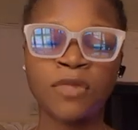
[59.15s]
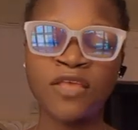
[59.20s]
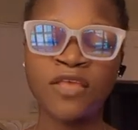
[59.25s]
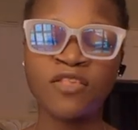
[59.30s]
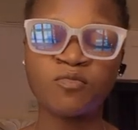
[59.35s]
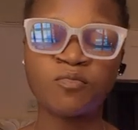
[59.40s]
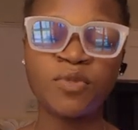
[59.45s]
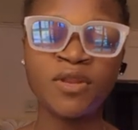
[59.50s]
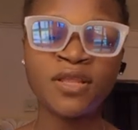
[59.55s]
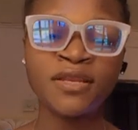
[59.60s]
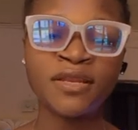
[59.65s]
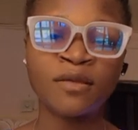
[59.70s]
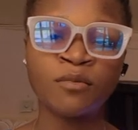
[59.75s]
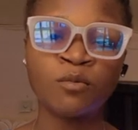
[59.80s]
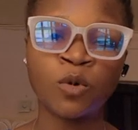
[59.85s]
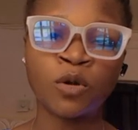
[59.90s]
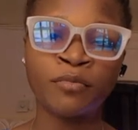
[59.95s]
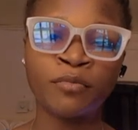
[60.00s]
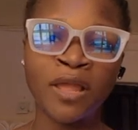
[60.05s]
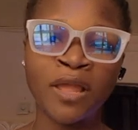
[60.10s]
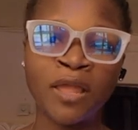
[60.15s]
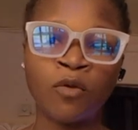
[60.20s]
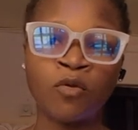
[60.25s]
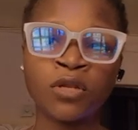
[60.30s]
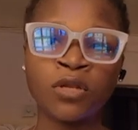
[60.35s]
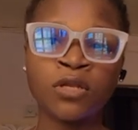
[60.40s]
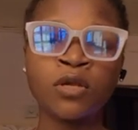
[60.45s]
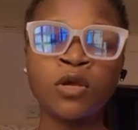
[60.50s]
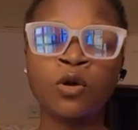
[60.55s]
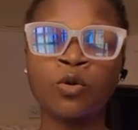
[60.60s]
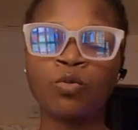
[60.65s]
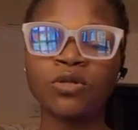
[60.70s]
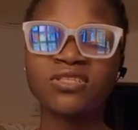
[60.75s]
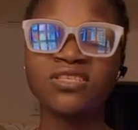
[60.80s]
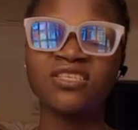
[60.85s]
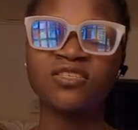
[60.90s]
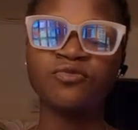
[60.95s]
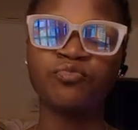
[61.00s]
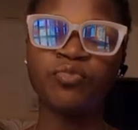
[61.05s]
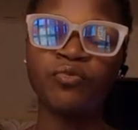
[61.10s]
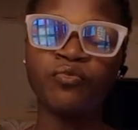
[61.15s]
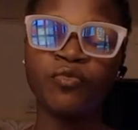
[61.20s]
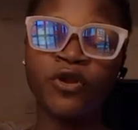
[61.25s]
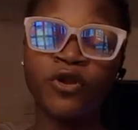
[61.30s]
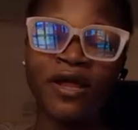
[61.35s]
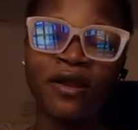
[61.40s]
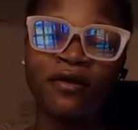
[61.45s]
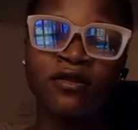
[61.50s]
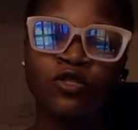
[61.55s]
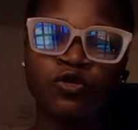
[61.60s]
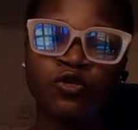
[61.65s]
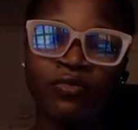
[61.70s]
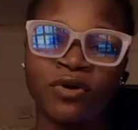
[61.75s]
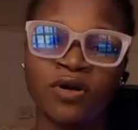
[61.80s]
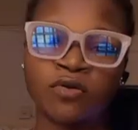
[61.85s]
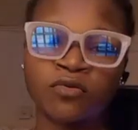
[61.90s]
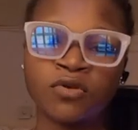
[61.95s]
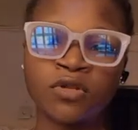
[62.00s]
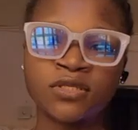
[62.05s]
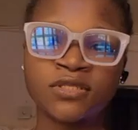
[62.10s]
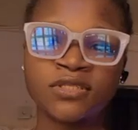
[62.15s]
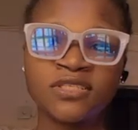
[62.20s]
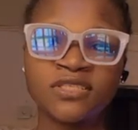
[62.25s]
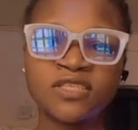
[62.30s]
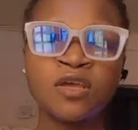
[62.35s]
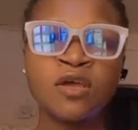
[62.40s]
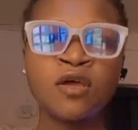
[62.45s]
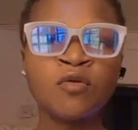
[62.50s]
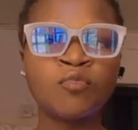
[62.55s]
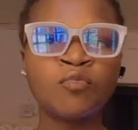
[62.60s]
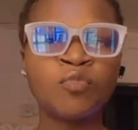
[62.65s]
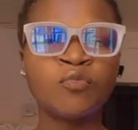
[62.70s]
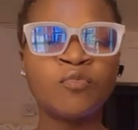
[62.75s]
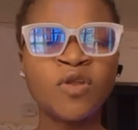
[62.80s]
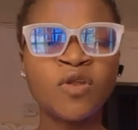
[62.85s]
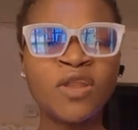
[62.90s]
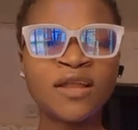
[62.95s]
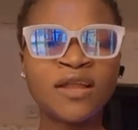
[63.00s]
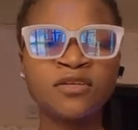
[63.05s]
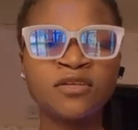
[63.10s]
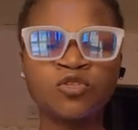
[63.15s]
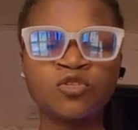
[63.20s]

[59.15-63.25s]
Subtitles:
explain them one by one. What is pulmonary tuberculosis? Pulmonary